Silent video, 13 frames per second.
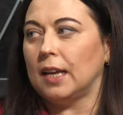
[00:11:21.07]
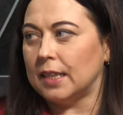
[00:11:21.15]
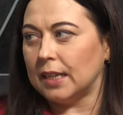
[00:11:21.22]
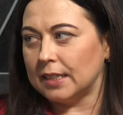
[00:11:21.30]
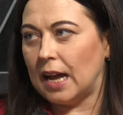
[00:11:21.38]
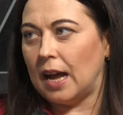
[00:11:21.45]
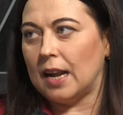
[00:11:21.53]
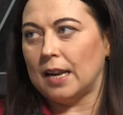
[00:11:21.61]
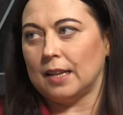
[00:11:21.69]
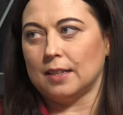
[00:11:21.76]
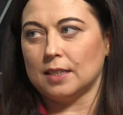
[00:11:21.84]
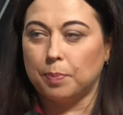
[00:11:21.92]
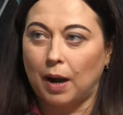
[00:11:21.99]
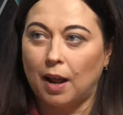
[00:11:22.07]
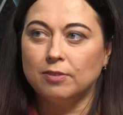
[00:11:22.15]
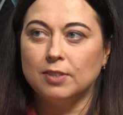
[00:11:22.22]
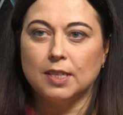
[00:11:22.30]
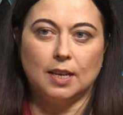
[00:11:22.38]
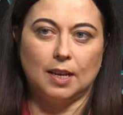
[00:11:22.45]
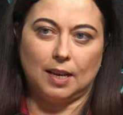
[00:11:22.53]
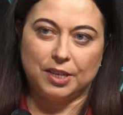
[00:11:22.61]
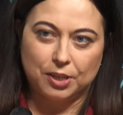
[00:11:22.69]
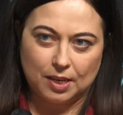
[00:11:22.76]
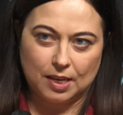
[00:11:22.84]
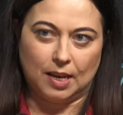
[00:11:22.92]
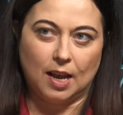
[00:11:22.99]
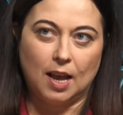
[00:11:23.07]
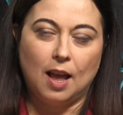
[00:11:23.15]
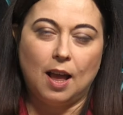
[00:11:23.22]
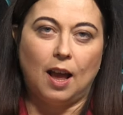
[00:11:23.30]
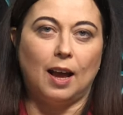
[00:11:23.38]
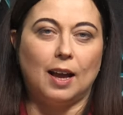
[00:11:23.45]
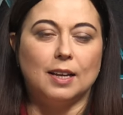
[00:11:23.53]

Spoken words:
something green, about the birds, about the grass.